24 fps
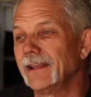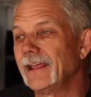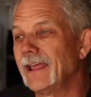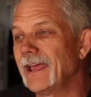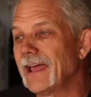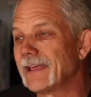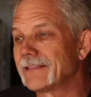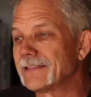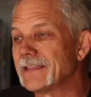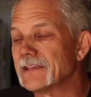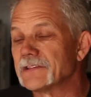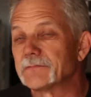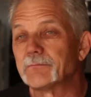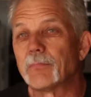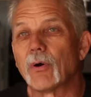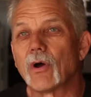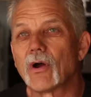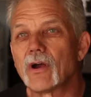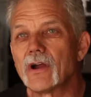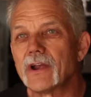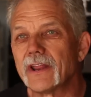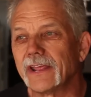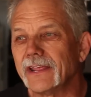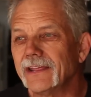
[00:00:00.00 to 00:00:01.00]
at this
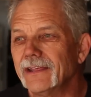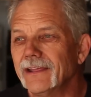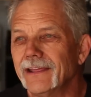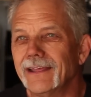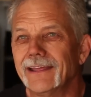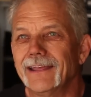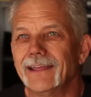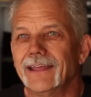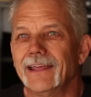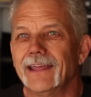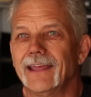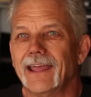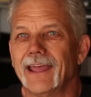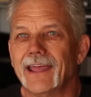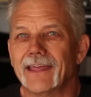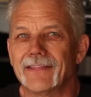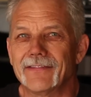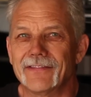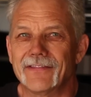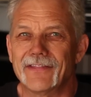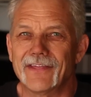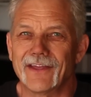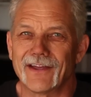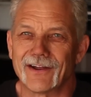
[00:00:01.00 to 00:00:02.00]
party
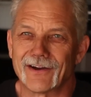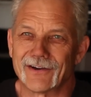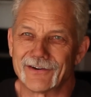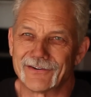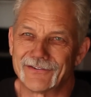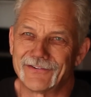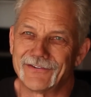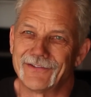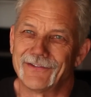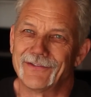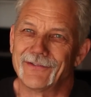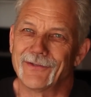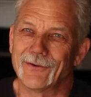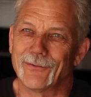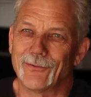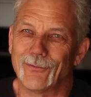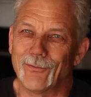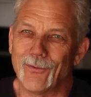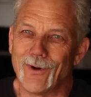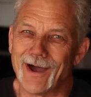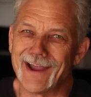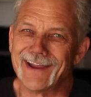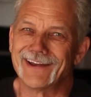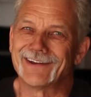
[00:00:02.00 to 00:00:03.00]
and there's the
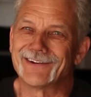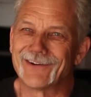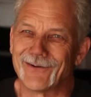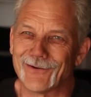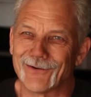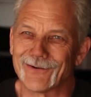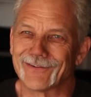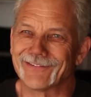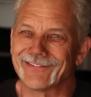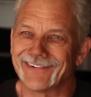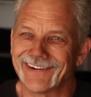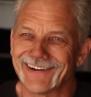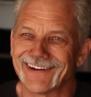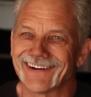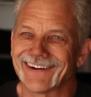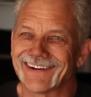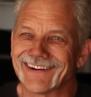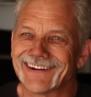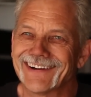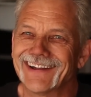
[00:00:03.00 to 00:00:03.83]
white Corvair.